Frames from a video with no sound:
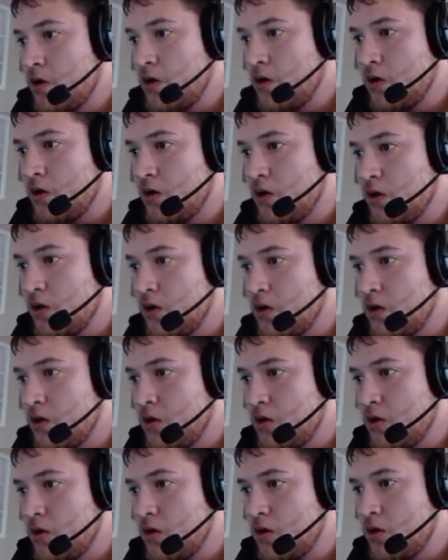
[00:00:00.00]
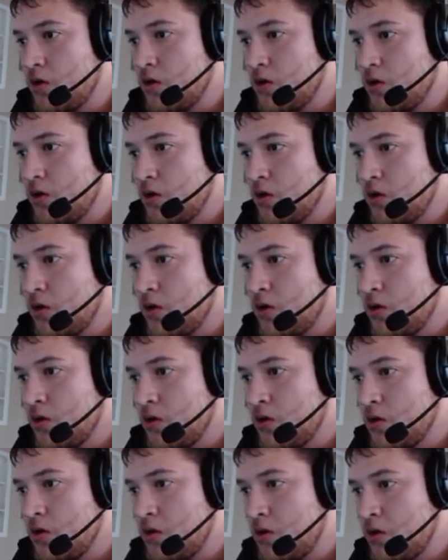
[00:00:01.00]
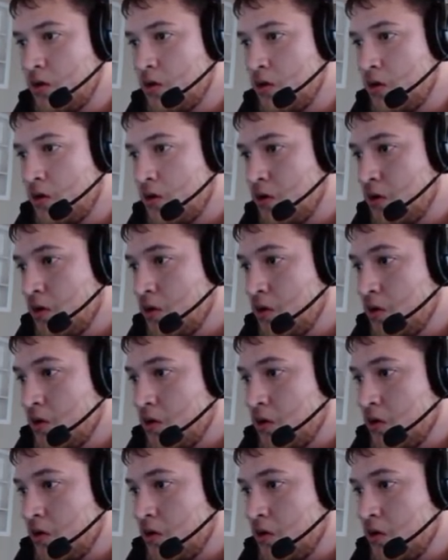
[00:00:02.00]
Nobody speaks.